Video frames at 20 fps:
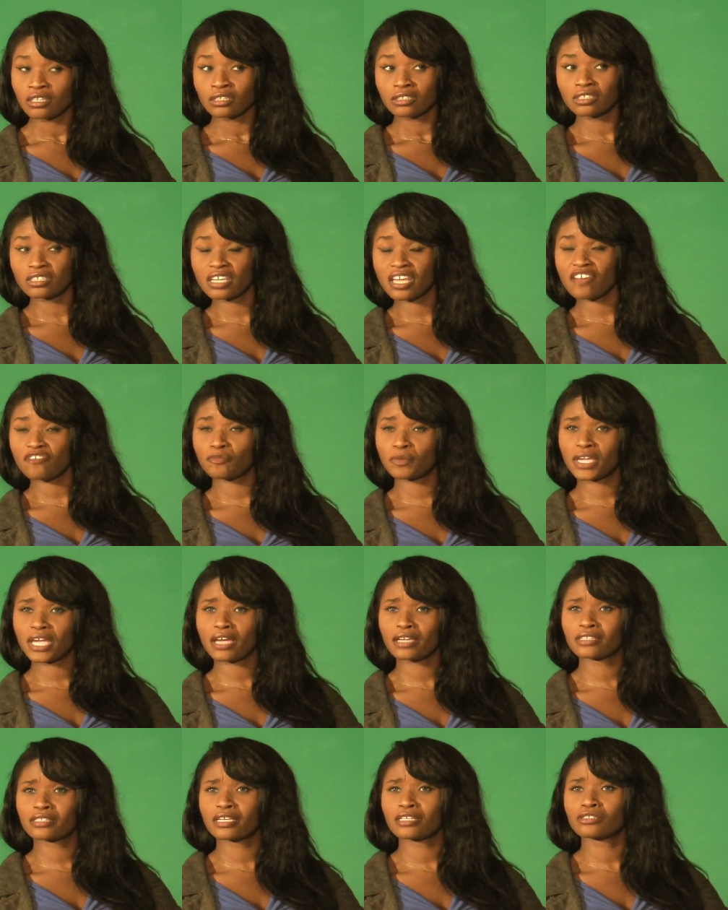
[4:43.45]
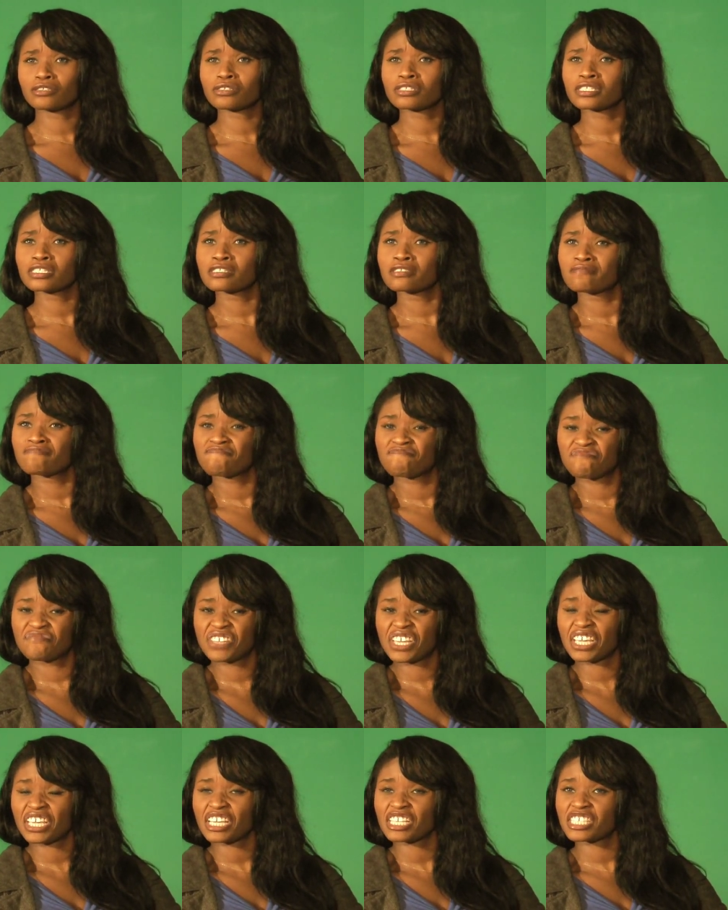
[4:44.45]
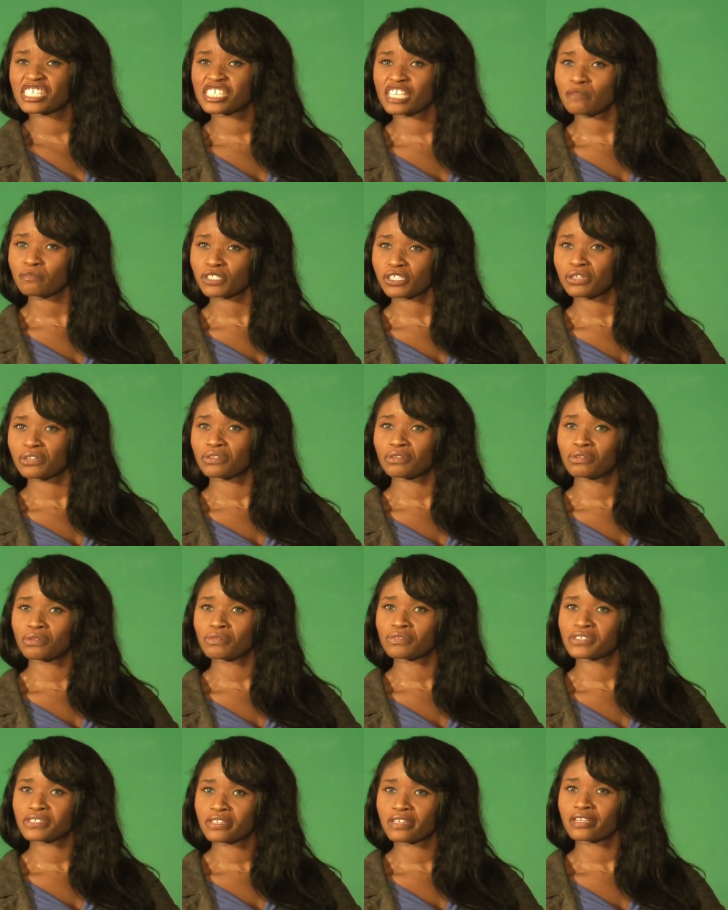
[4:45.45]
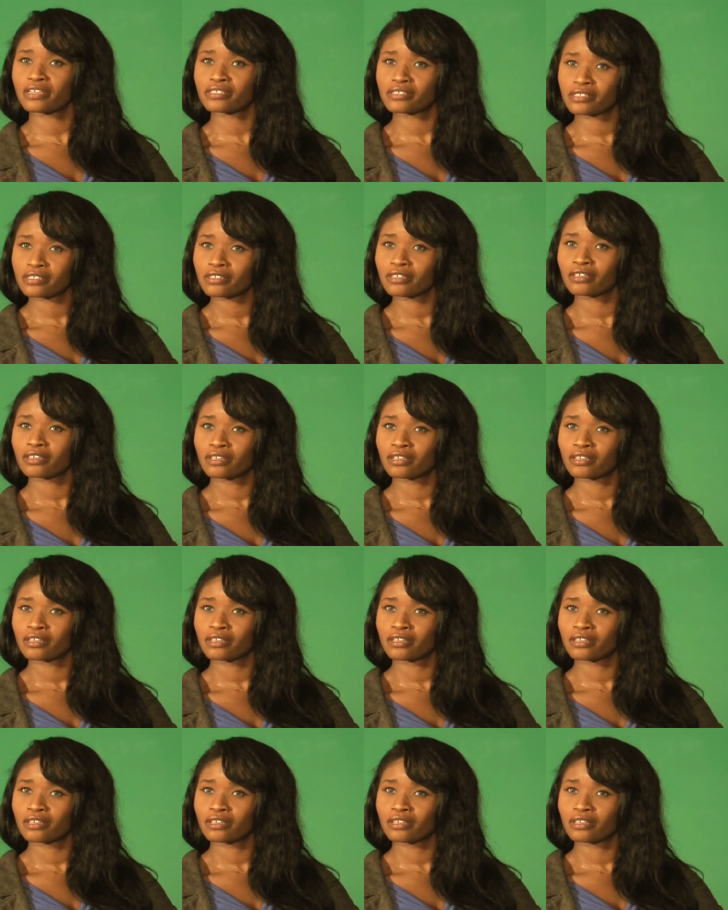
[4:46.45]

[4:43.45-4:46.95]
The FBI tend to take exception to those things.